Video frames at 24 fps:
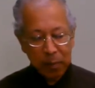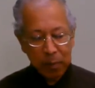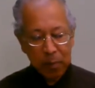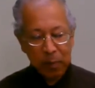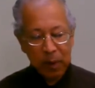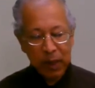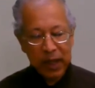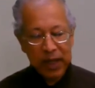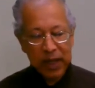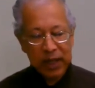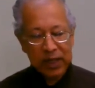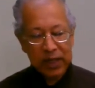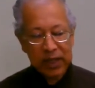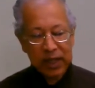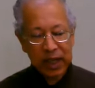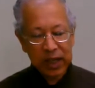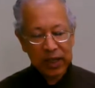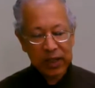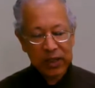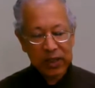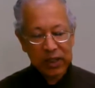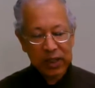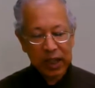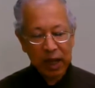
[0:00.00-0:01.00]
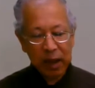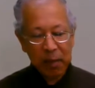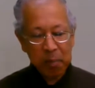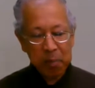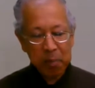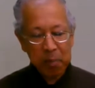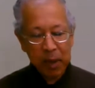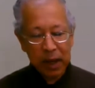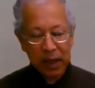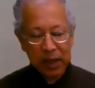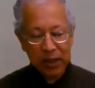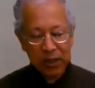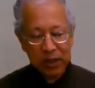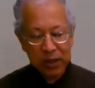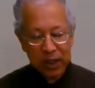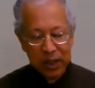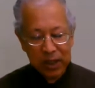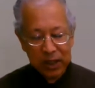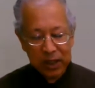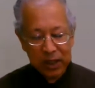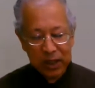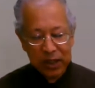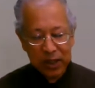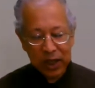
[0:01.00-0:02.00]
Please accept my
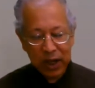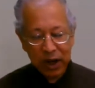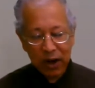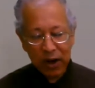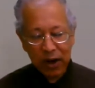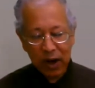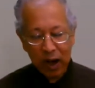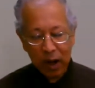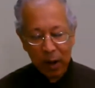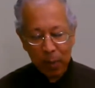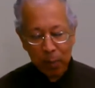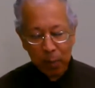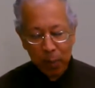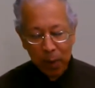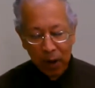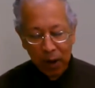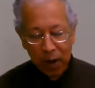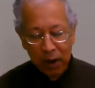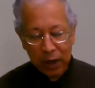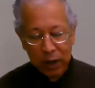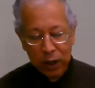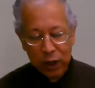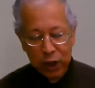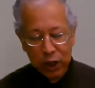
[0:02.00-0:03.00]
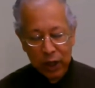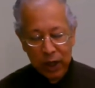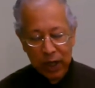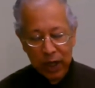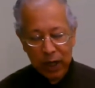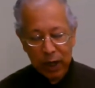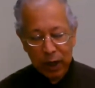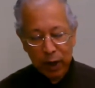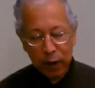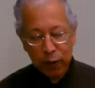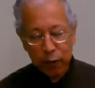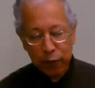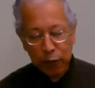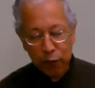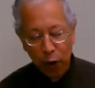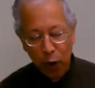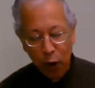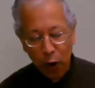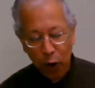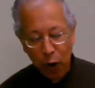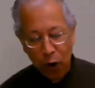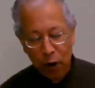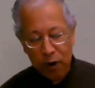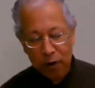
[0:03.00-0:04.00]
sincere apology
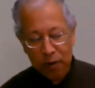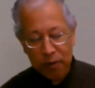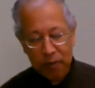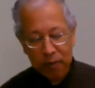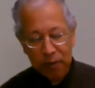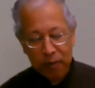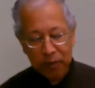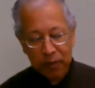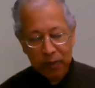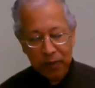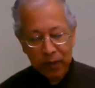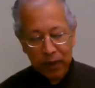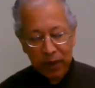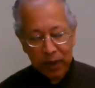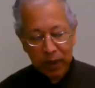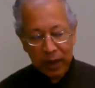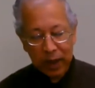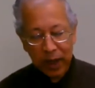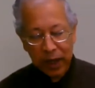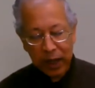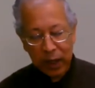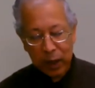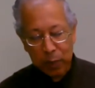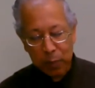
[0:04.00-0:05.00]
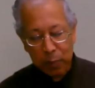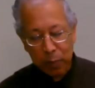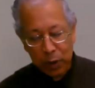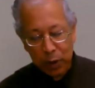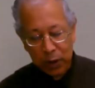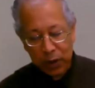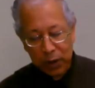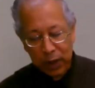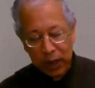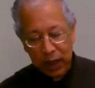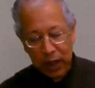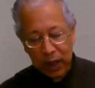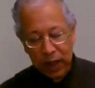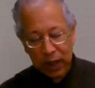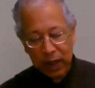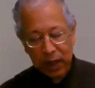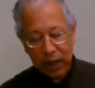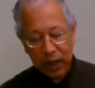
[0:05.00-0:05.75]
for, and you put the